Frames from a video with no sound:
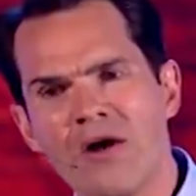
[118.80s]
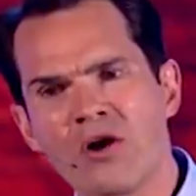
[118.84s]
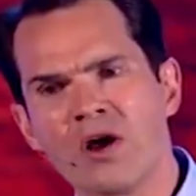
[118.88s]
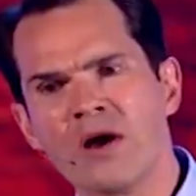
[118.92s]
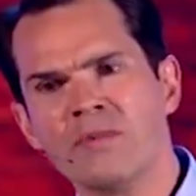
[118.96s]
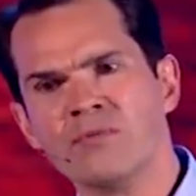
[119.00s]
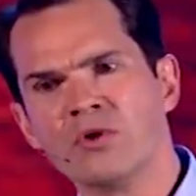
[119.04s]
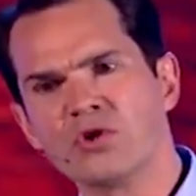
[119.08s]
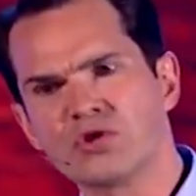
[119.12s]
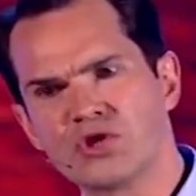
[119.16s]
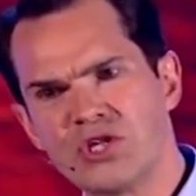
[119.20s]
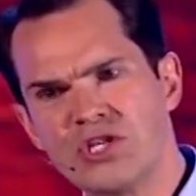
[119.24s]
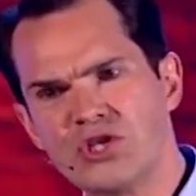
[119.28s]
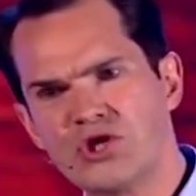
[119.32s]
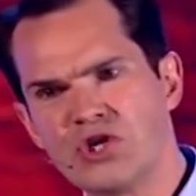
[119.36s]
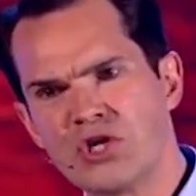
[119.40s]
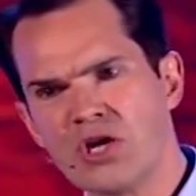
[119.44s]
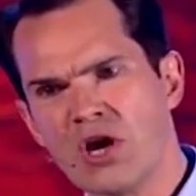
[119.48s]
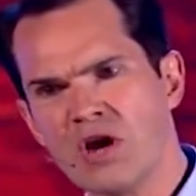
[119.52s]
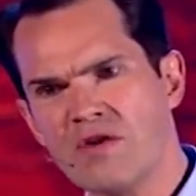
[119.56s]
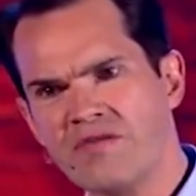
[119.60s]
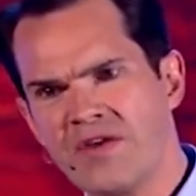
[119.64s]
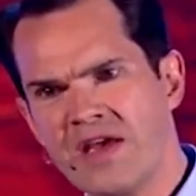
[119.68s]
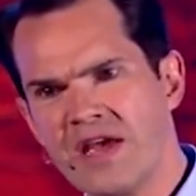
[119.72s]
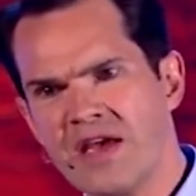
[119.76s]
how come you're
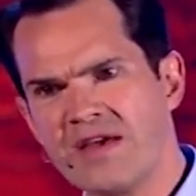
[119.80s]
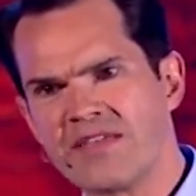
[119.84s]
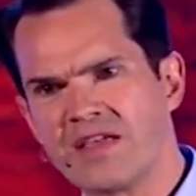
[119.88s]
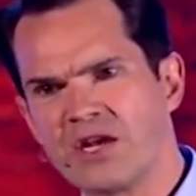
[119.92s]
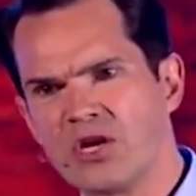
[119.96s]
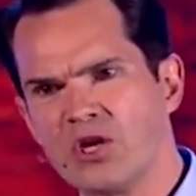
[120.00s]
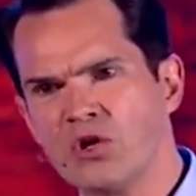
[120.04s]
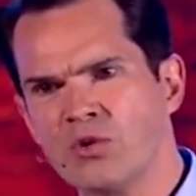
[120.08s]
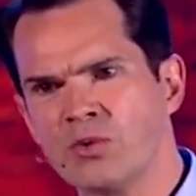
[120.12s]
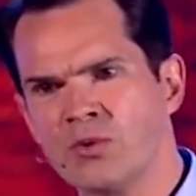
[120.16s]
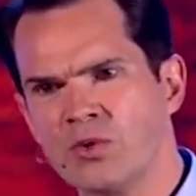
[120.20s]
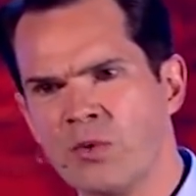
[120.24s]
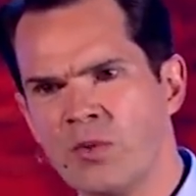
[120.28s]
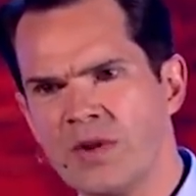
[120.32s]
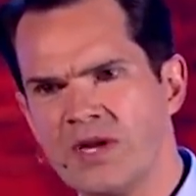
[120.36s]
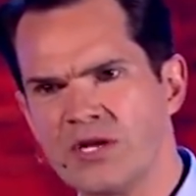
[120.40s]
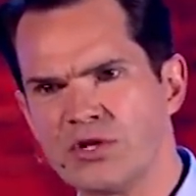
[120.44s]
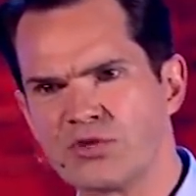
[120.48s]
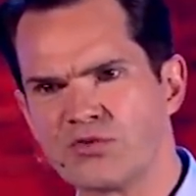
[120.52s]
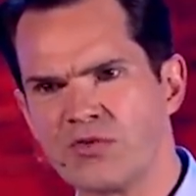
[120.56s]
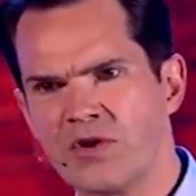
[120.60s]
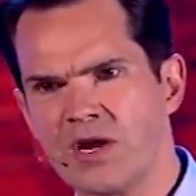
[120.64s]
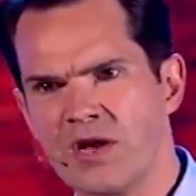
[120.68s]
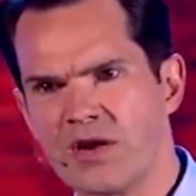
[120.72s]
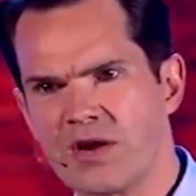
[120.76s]
teaching over here then? Are you in the
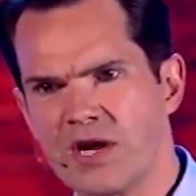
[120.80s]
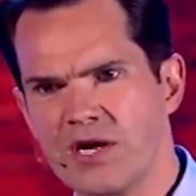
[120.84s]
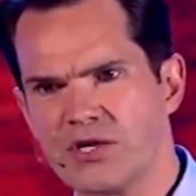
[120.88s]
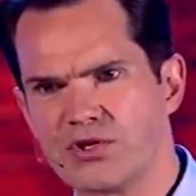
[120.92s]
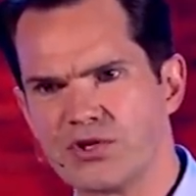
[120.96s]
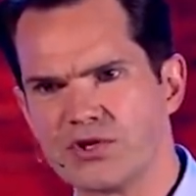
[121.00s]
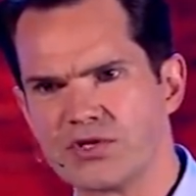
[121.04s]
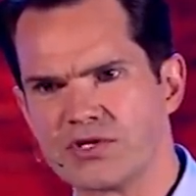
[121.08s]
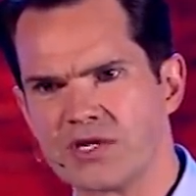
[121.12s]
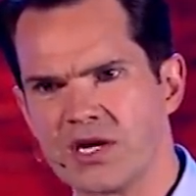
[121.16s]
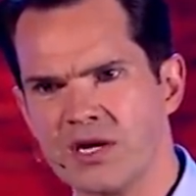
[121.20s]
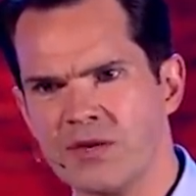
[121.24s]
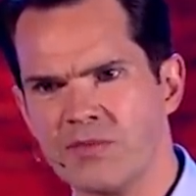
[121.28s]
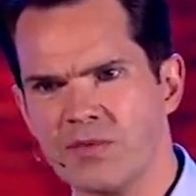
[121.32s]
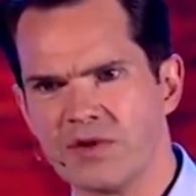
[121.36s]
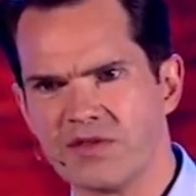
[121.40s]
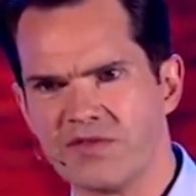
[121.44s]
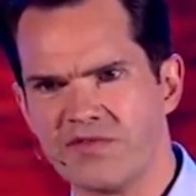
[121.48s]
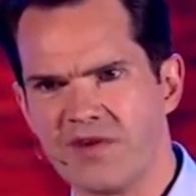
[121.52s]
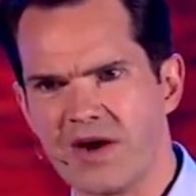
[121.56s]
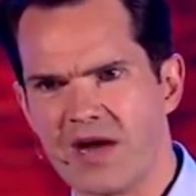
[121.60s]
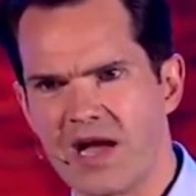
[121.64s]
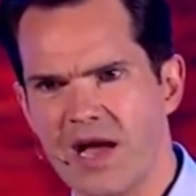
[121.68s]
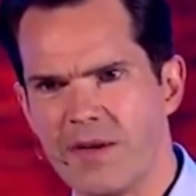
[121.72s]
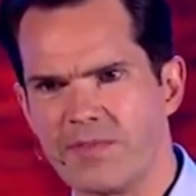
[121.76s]
witness relocation scheme?
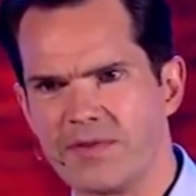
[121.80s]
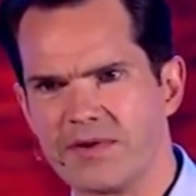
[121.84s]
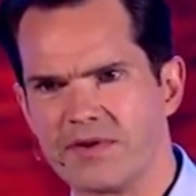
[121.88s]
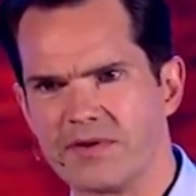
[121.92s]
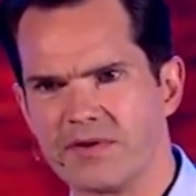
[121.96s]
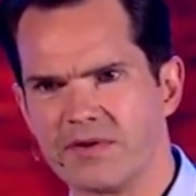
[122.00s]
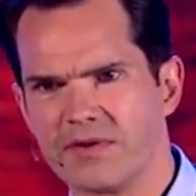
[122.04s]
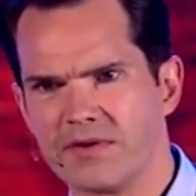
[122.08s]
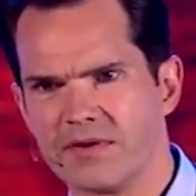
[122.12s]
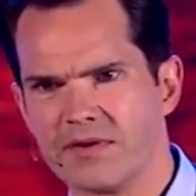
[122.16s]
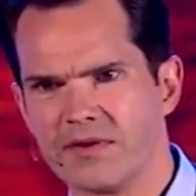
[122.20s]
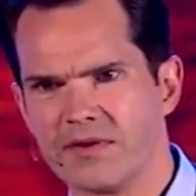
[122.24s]
What the fuck happened?